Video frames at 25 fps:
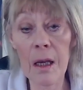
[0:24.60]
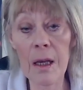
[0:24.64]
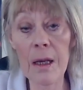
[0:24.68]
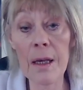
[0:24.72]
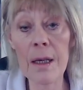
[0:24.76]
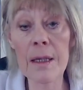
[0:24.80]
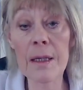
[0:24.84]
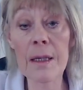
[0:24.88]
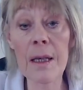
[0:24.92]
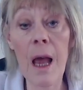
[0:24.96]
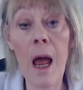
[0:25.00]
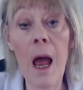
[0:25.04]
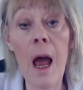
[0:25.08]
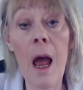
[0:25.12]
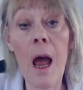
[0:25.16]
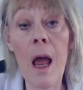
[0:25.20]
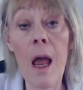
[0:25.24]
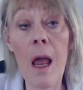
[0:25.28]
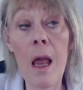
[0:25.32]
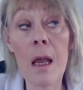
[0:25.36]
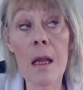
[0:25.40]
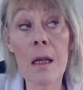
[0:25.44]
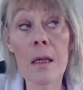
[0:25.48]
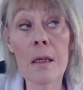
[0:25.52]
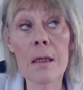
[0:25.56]
He's
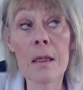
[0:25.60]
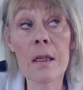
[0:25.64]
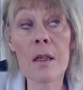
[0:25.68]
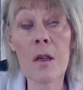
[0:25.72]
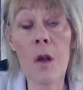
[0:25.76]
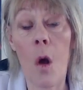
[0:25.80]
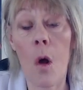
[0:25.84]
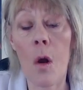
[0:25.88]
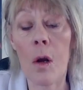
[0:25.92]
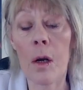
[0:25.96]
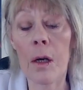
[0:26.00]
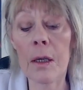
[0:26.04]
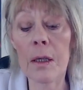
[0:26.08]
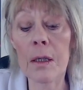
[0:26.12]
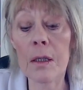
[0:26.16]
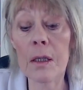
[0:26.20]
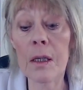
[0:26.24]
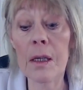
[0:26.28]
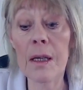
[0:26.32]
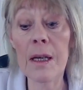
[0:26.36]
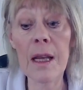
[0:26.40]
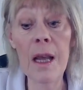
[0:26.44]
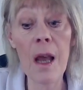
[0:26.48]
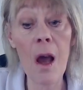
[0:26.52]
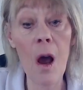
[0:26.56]
in
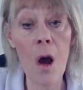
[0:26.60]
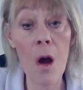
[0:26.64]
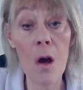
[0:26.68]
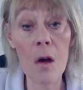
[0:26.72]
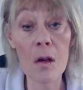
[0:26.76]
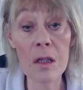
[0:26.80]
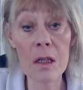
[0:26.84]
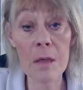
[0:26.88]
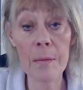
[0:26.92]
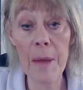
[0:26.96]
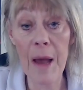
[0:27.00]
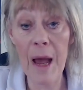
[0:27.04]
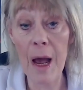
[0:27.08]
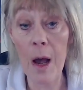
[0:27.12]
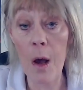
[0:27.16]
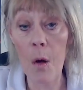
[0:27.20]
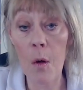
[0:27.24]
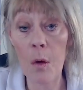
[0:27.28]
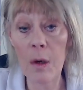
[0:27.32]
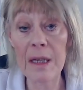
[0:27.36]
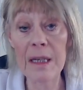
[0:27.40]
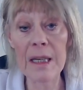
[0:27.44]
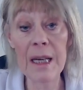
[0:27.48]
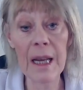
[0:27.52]
Scotland and he asked about